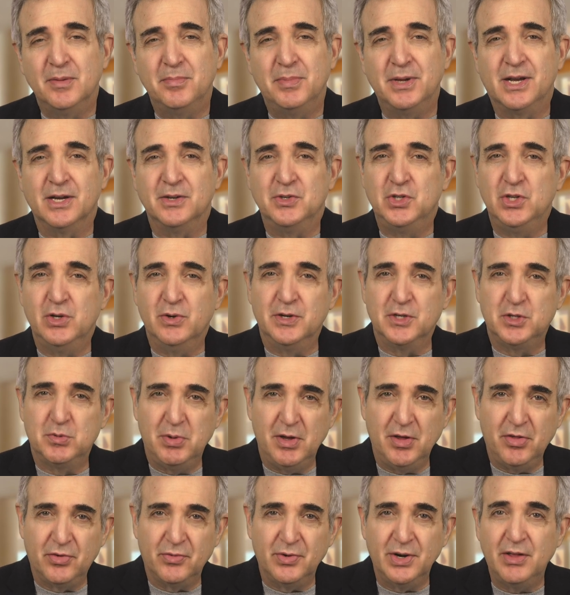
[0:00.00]
because
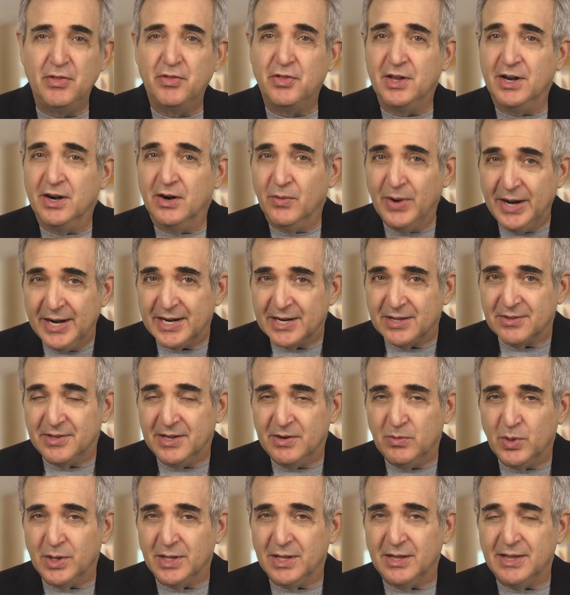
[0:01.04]
USB 3
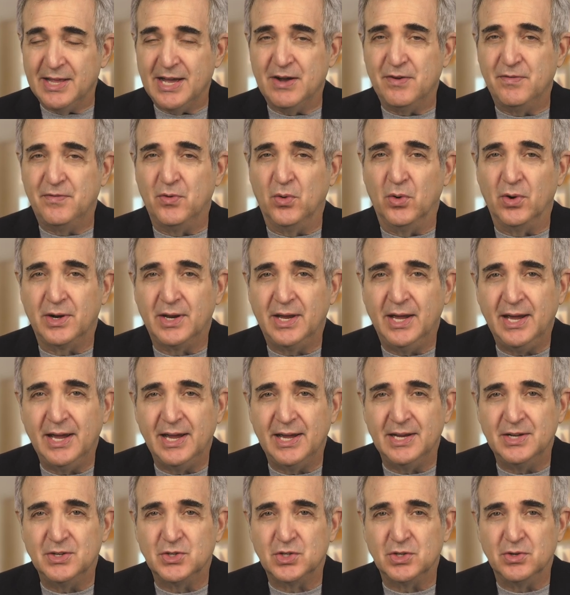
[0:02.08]
theoretically will allow 4K,